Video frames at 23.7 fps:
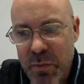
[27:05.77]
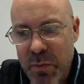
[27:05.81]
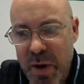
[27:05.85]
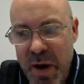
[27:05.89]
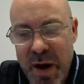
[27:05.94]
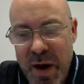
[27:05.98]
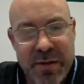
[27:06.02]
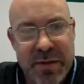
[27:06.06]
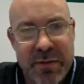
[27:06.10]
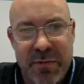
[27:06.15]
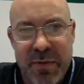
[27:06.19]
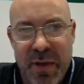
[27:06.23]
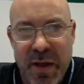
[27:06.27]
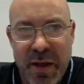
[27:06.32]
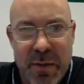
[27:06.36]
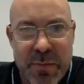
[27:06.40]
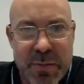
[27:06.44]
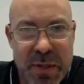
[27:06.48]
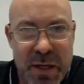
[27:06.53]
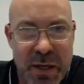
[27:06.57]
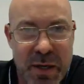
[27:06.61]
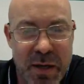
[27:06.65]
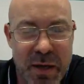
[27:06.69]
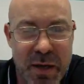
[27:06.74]
I
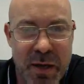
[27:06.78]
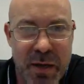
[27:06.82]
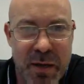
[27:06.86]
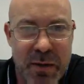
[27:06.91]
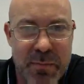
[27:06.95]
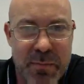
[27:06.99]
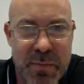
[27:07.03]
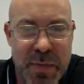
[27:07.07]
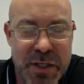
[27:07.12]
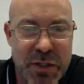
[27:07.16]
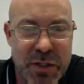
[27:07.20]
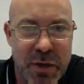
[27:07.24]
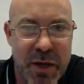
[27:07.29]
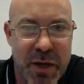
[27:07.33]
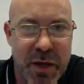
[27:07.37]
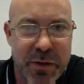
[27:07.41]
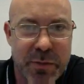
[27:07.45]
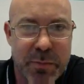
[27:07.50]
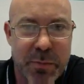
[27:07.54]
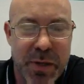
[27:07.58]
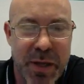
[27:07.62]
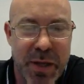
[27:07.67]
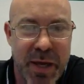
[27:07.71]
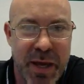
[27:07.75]
developed a mental
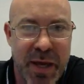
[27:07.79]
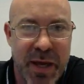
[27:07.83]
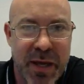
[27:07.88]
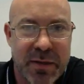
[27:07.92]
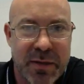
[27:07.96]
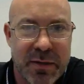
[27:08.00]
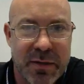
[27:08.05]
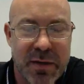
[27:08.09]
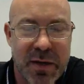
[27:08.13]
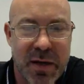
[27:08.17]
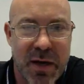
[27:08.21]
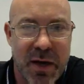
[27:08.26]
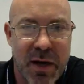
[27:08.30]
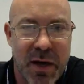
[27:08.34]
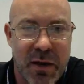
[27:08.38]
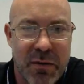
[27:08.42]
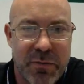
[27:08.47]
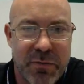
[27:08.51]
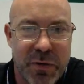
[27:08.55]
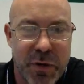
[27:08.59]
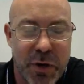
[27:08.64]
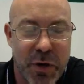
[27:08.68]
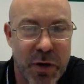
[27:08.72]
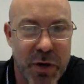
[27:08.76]
health plan
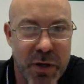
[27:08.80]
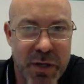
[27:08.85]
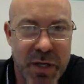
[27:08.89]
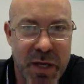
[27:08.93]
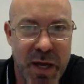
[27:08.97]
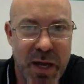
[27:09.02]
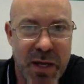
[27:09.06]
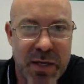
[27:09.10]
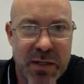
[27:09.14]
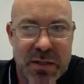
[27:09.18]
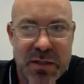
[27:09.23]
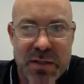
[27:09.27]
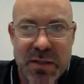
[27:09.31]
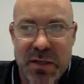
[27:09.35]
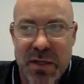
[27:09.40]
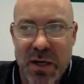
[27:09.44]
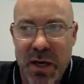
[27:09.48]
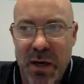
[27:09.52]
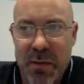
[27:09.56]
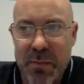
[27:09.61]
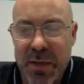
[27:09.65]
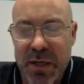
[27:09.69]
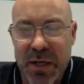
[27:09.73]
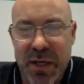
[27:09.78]
for hurricanes
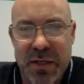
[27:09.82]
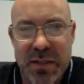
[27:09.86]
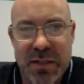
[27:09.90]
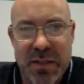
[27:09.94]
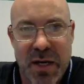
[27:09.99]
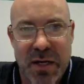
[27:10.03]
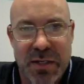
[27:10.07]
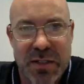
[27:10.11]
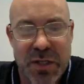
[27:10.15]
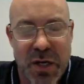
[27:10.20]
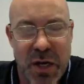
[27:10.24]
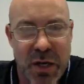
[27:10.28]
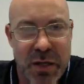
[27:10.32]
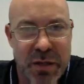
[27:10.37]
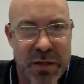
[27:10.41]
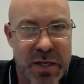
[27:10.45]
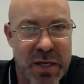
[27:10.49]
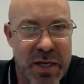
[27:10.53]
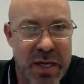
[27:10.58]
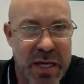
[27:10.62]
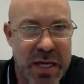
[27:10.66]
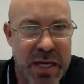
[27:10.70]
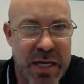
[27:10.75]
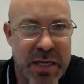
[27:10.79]
because I saw a
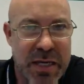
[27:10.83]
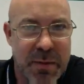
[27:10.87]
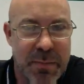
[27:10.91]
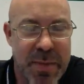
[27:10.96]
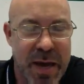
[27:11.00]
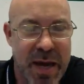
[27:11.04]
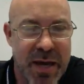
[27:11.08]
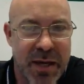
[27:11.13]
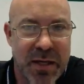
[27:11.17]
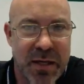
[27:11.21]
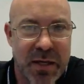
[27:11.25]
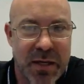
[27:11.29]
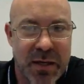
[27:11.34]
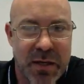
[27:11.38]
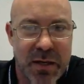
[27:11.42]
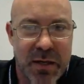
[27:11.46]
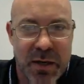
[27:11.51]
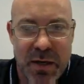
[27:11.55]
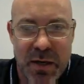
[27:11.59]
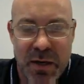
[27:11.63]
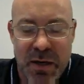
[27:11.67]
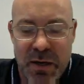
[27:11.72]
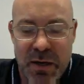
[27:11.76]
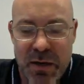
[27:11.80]
need back in
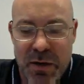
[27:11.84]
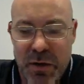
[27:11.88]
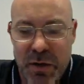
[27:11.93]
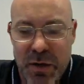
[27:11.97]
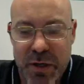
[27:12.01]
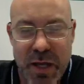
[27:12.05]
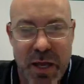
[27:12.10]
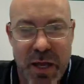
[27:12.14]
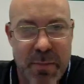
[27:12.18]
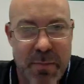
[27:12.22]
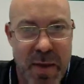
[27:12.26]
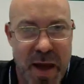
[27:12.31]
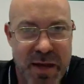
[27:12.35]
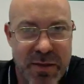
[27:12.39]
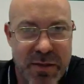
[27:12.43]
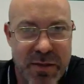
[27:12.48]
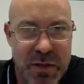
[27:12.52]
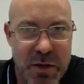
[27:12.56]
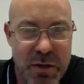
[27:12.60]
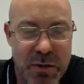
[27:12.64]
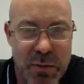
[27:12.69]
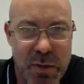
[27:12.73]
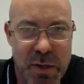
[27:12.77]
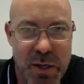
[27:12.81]
Hurricane
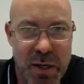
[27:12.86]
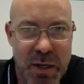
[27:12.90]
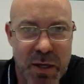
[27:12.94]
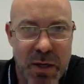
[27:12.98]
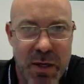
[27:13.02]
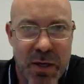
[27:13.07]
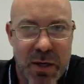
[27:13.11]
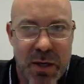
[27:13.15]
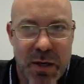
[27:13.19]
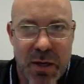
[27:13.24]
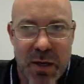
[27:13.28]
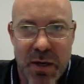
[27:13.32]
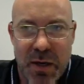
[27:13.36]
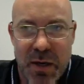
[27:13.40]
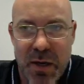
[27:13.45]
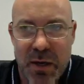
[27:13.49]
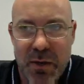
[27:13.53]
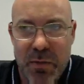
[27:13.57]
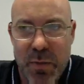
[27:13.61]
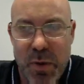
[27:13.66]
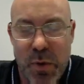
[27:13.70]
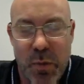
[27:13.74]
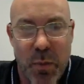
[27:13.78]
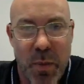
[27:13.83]
Matthew.
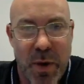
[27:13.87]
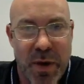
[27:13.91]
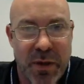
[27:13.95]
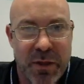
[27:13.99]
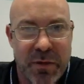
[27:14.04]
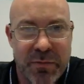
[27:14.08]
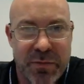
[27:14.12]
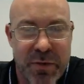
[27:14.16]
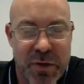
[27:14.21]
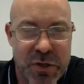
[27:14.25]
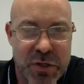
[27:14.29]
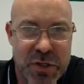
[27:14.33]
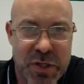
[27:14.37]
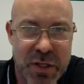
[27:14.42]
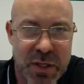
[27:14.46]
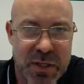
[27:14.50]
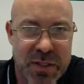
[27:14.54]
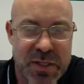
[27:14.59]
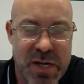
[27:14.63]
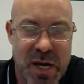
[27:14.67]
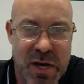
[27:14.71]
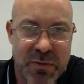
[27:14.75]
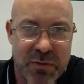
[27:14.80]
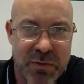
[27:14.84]
We were one of the first in
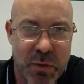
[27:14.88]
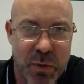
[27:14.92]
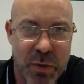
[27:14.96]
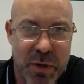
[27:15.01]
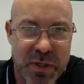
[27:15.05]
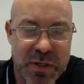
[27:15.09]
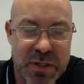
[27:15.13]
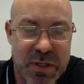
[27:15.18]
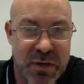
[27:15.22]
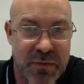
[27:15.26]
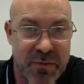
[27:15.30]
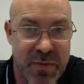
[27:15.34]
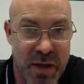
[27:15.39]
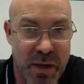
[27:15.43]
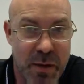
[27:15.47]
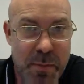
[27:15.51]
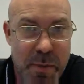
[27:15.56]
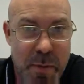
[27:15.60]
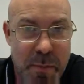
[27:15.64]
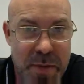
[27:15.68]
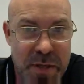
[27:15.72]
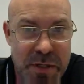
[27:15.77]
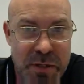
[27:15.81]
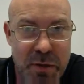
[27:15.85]
the state of Florida to
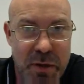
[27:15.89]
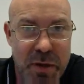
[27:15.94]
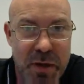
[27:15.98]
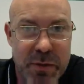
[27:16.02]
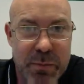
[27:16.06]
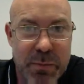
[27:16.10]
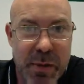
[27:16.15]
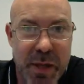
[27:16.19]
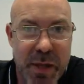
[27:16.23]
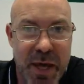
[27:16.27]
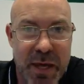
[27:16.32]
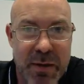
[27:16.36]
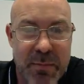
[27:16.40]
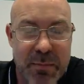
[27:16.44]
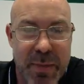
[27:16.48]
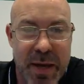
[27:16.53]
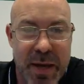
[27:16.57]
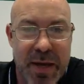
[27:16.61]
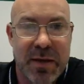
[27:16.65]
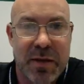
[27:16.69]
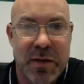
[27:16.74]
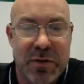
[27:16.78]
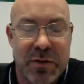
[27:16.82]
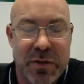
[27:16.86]
develop a mental health plan
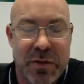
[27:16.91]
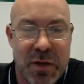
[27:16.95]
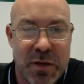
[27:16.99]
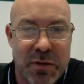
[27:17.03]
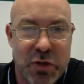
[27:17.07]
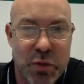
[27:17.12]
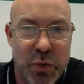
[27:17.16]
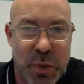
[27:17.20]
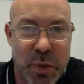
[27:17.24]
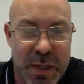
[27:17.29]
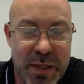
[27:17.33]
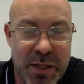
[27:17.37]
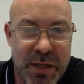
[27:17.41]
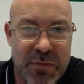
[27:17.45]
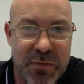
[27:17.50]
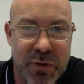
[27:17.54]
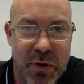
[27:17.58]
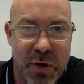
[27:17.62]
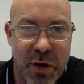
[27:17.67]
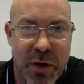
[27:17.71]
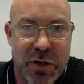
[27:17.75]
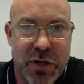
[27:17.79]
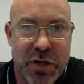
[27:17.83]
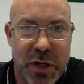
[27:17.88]
strictly
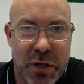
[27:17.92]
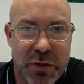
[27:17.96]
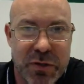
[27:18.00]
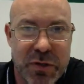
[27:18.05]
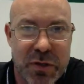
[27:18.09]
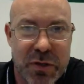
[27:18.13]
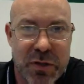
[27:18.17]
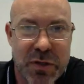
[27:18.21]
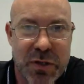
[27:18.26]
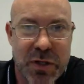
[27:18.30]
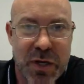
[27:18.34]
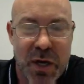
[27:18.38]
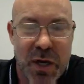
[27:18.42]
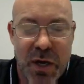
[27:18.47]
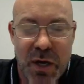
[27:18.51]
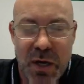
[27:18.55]
for our shelters.